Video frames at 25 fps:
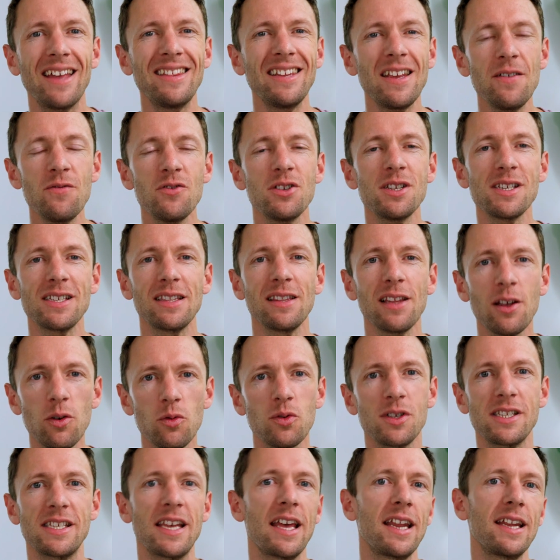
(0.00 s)
And even just
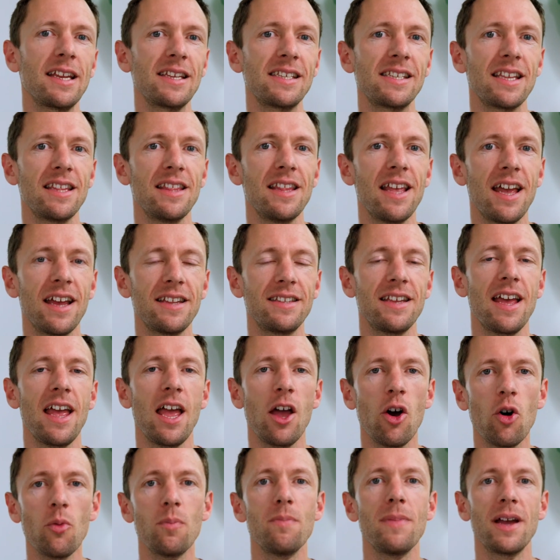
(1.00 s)
little settings in there to
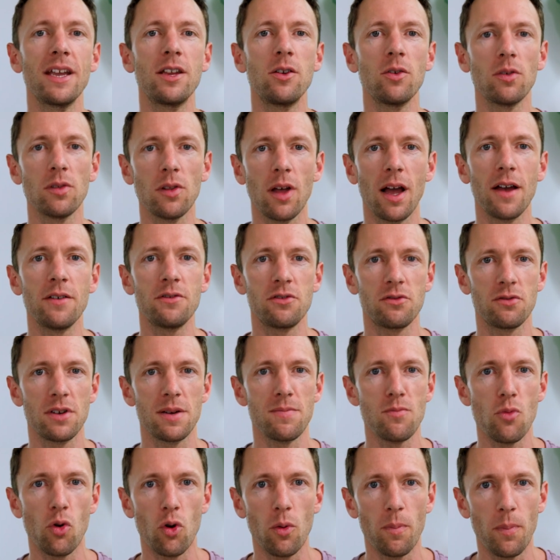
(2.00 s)
help make your live
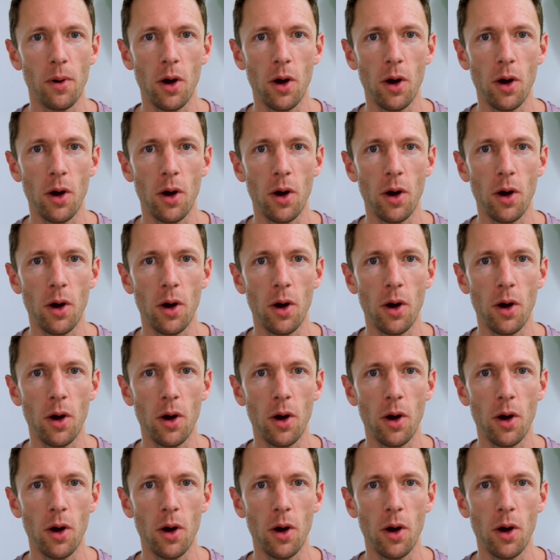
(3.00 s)
stream more